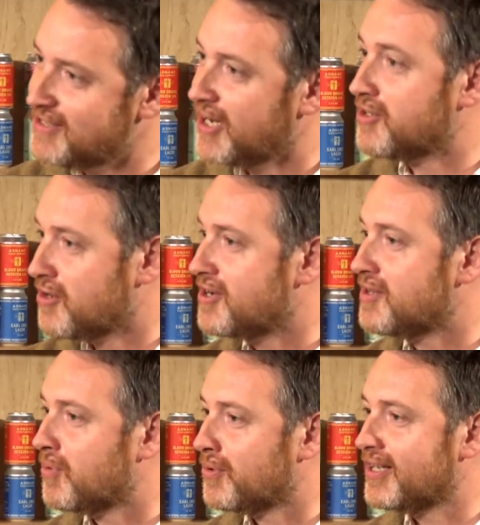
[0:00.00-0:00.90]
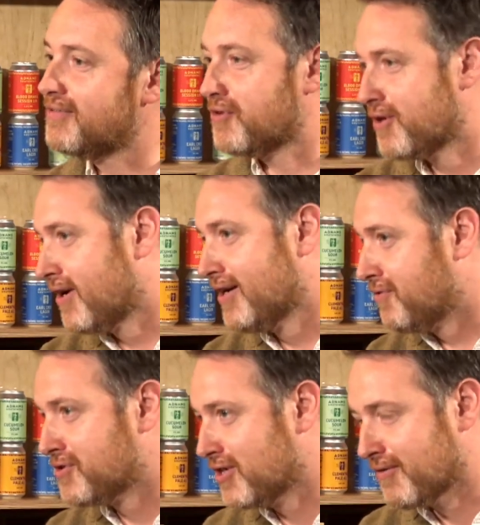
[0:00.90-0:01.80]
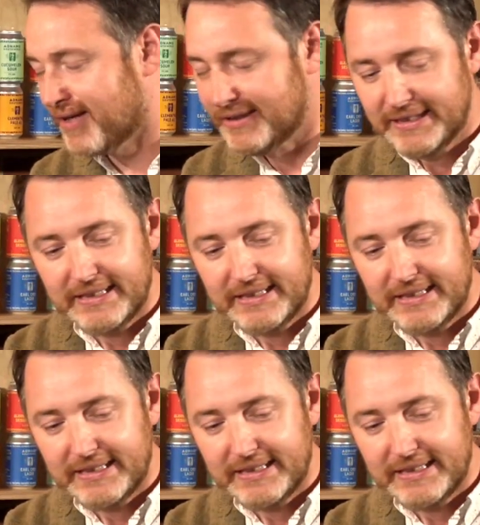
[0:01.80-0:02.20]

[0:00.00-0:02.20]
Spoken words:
9:30 in the morning if you're still around.